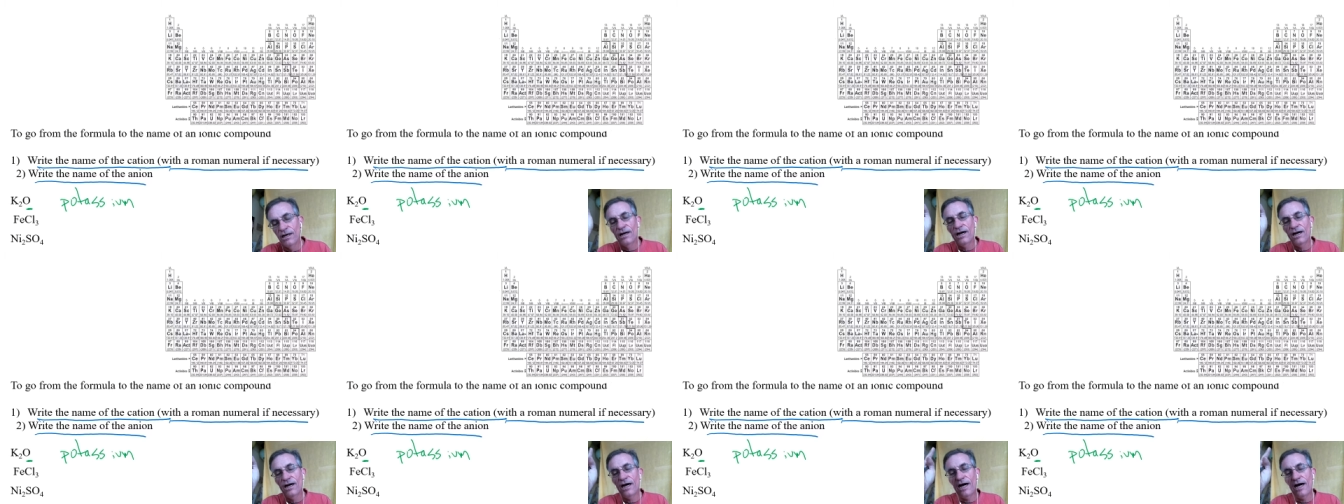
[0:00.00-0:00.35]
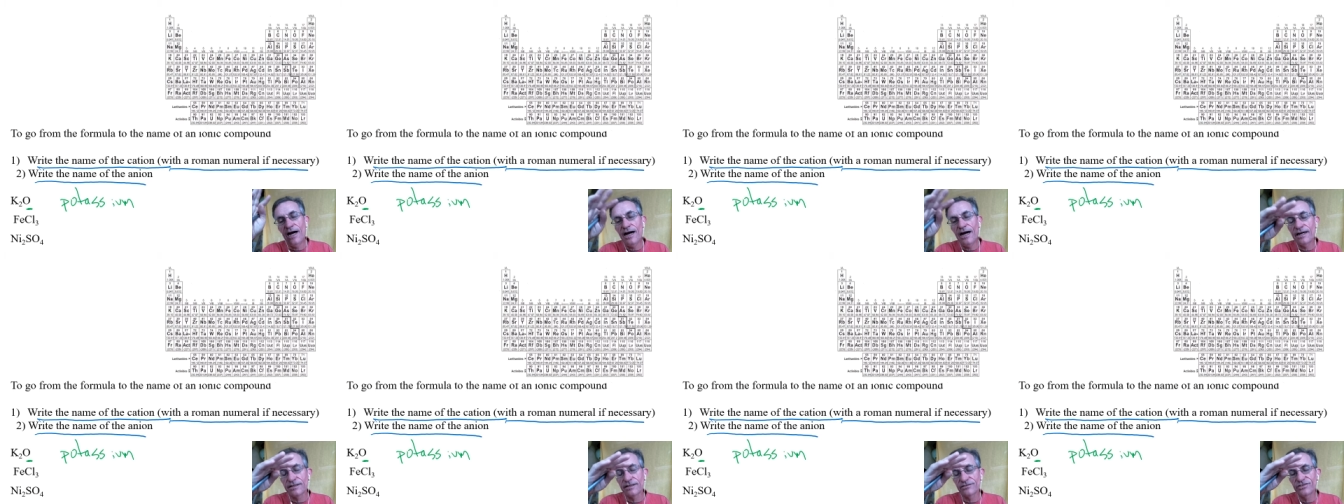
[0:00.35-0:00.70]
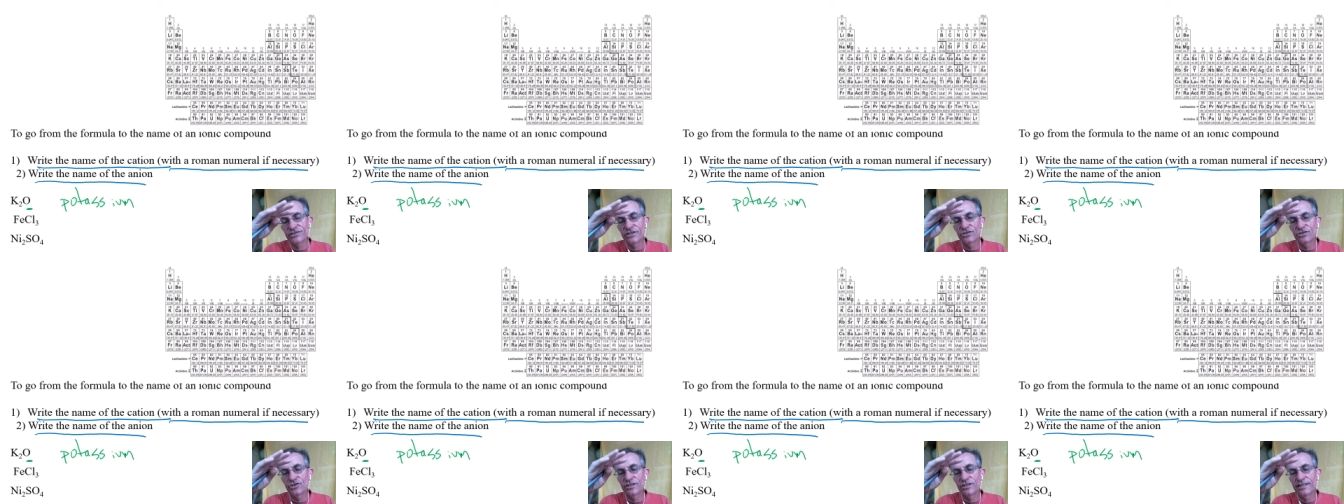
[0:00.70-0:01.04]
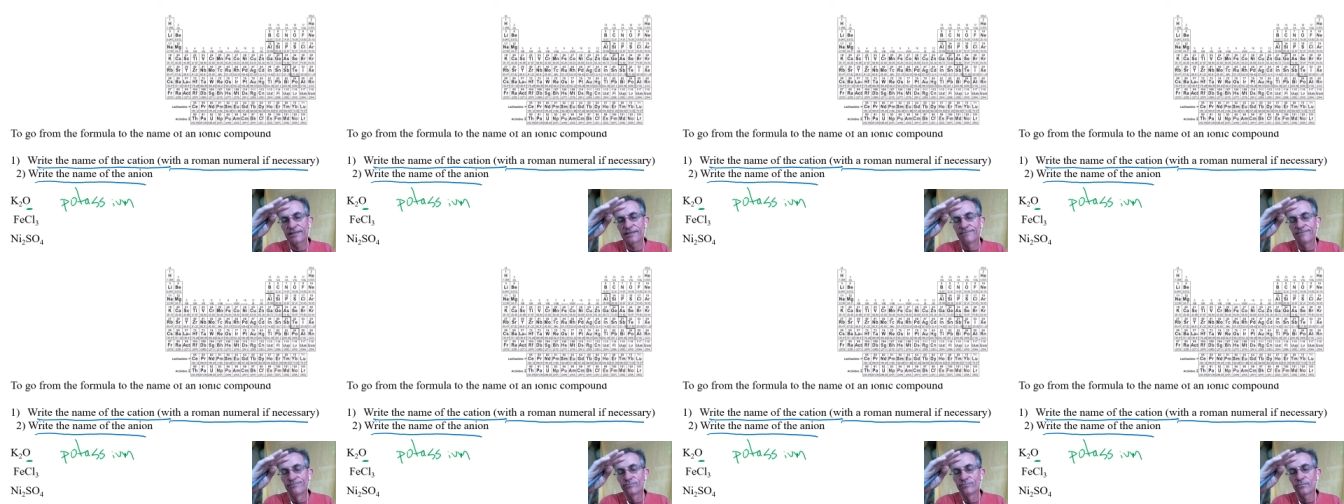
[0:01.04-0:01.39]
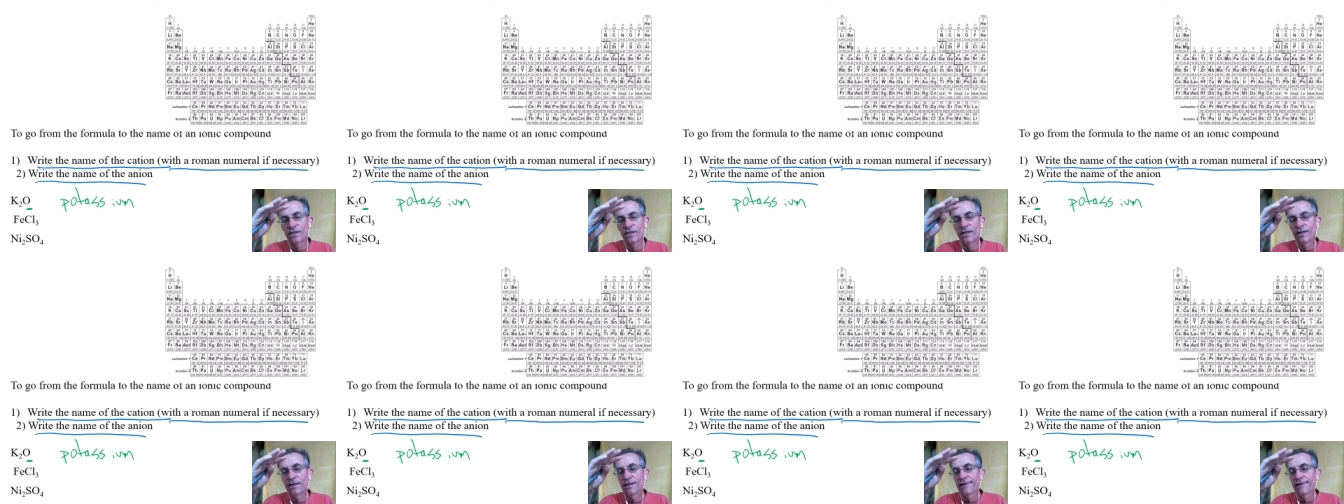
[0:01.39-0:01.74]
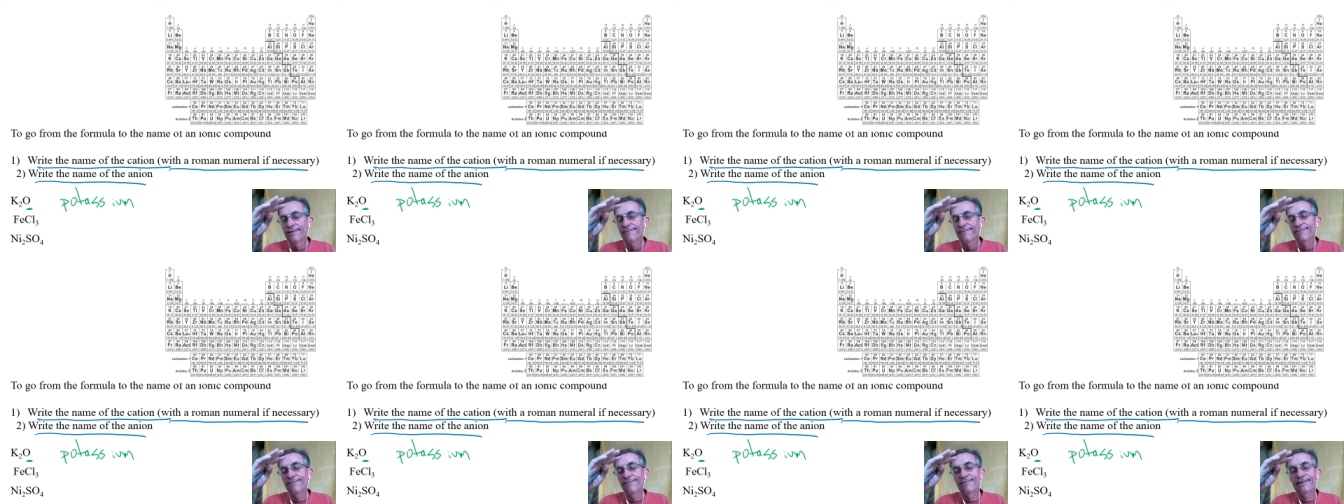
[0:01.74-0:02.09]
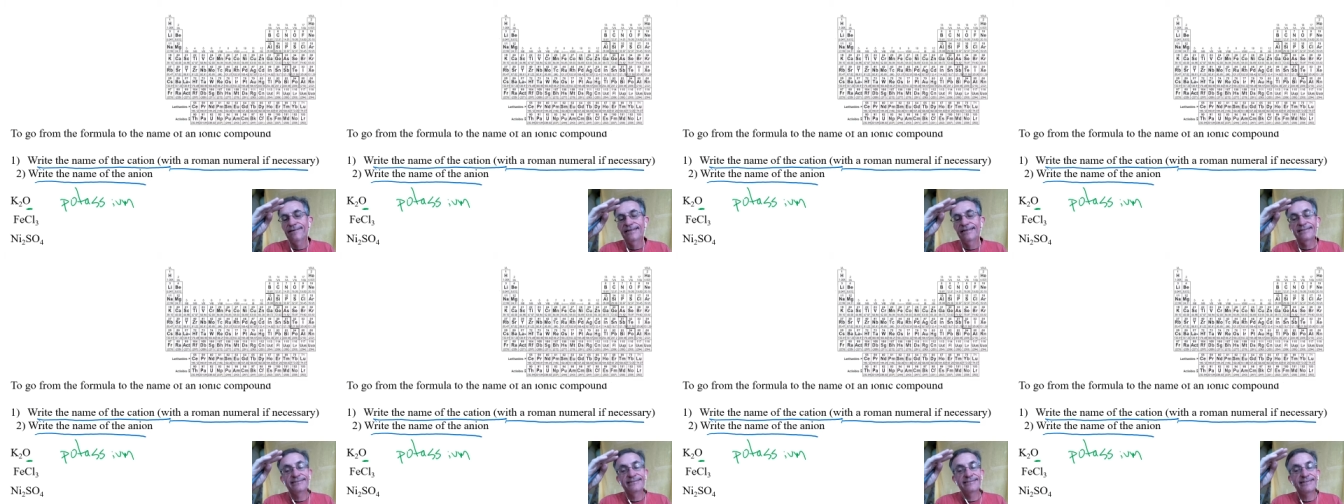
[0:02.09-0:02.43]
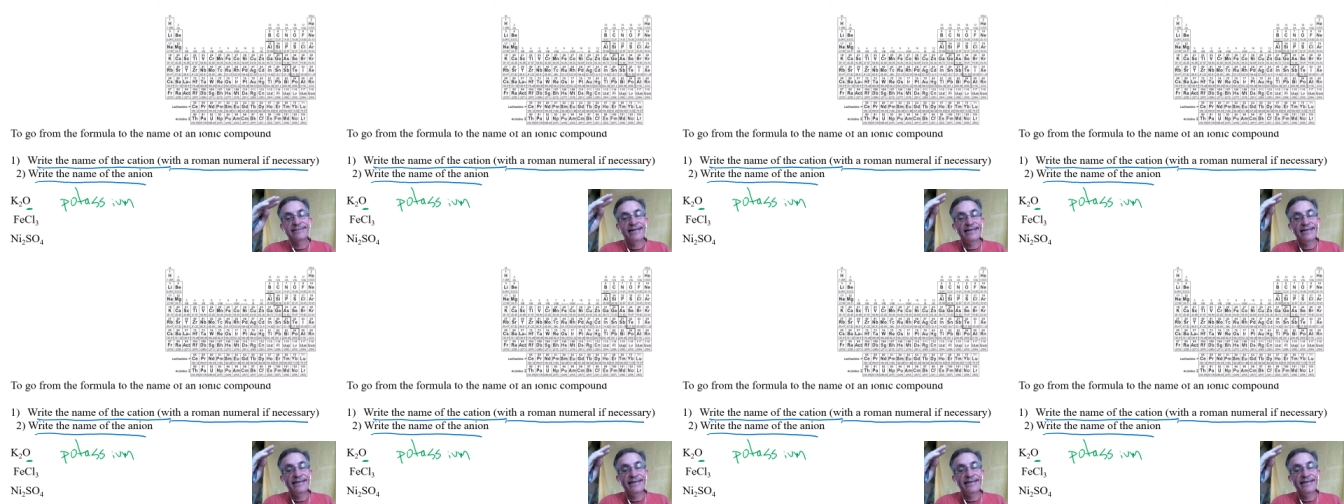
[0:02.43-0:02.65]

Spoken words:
oxygen, when it's got a